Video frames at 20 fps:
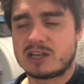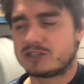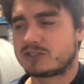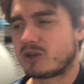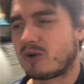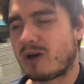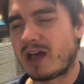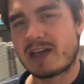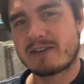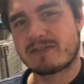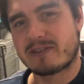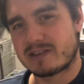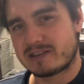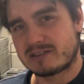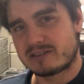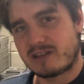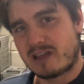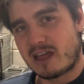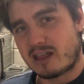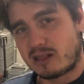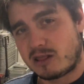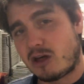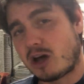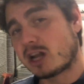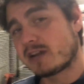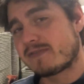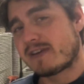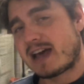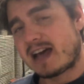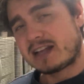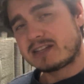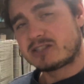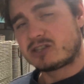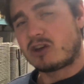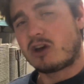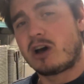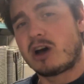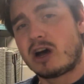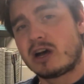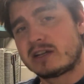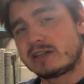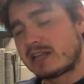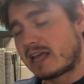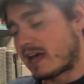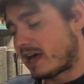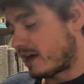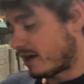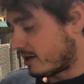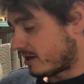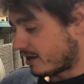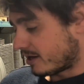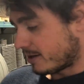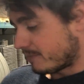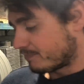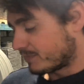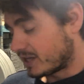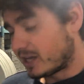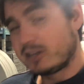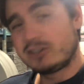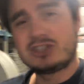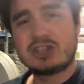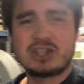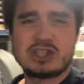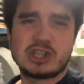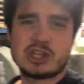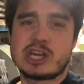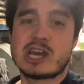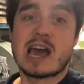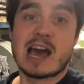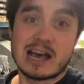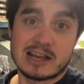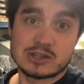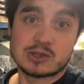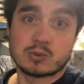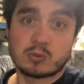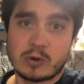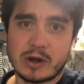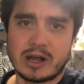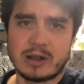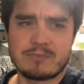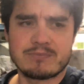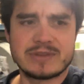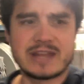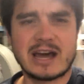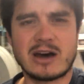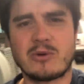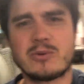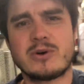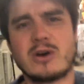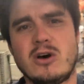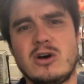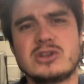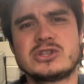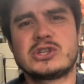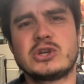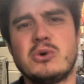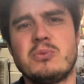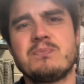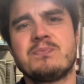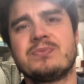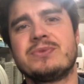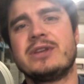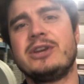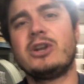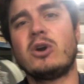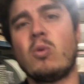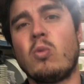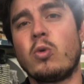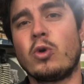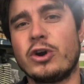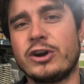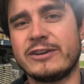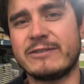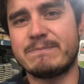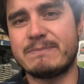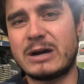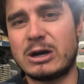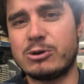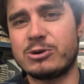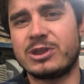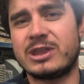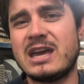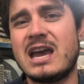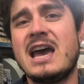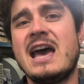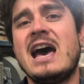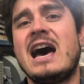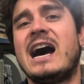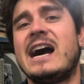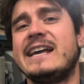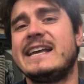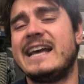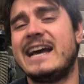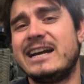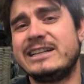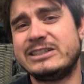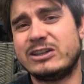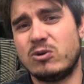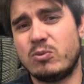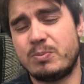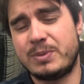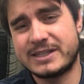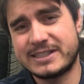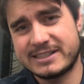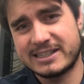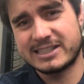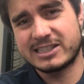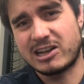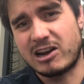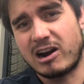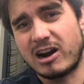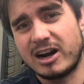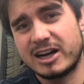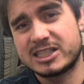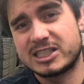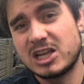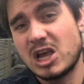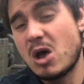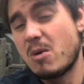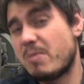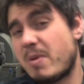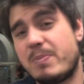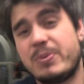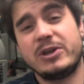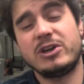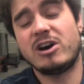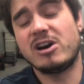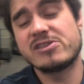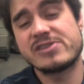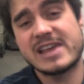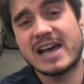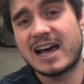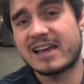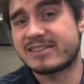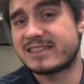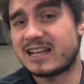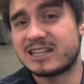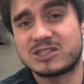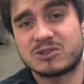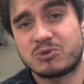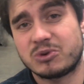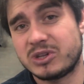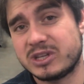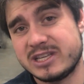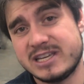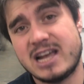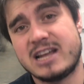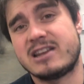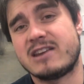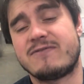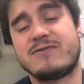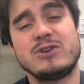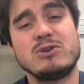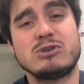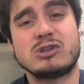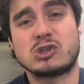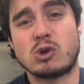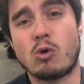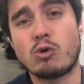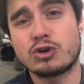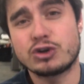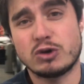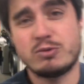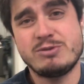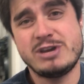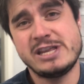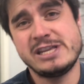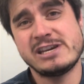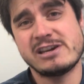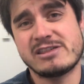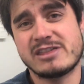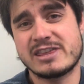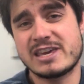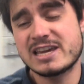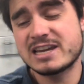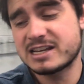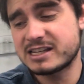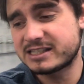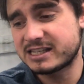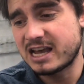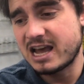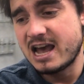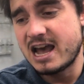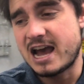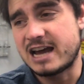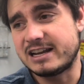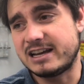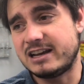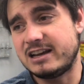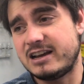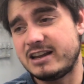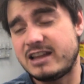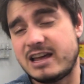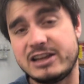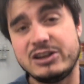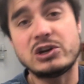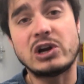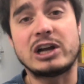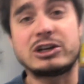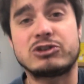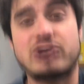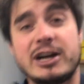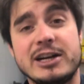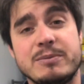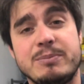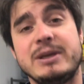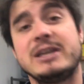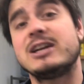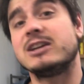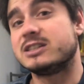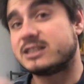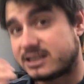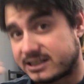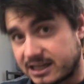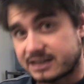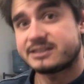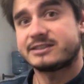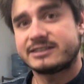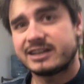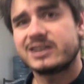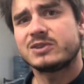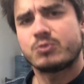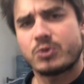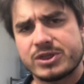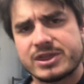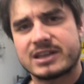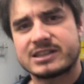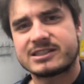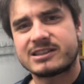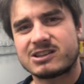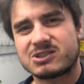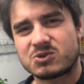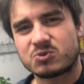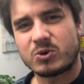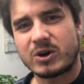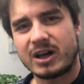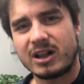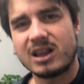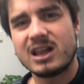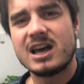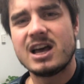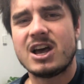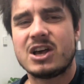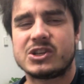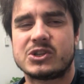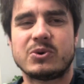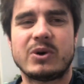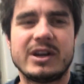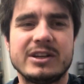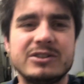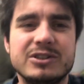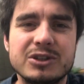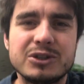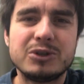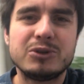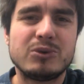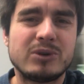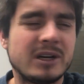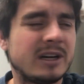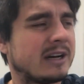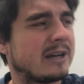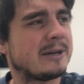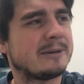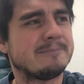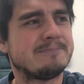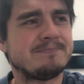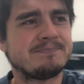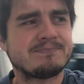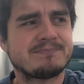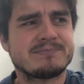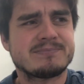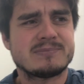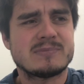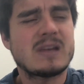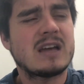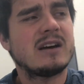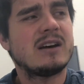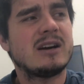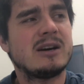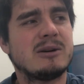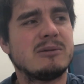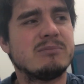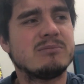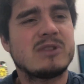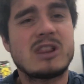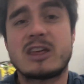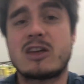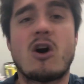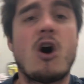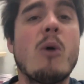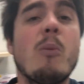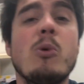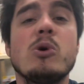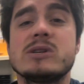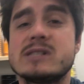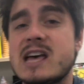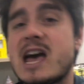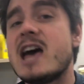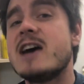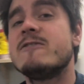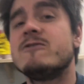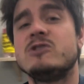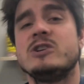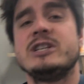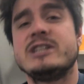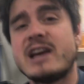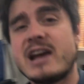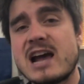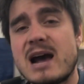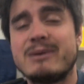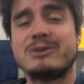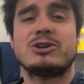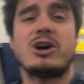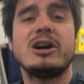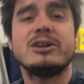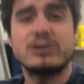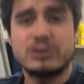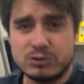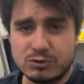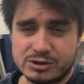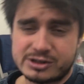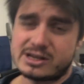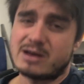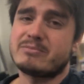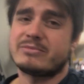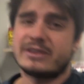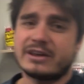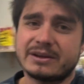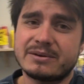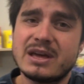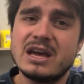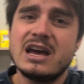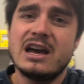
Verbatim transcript: So I have a, a lot of ads on uh, Kijiji as well. Now, also, you know, word of mouth, I hand out business cards, but beyond that, that's really it. A few social media things, and, I, you know, I try to be consistent with this as well. So I do, um, um, like almost every day I'm trying to do something.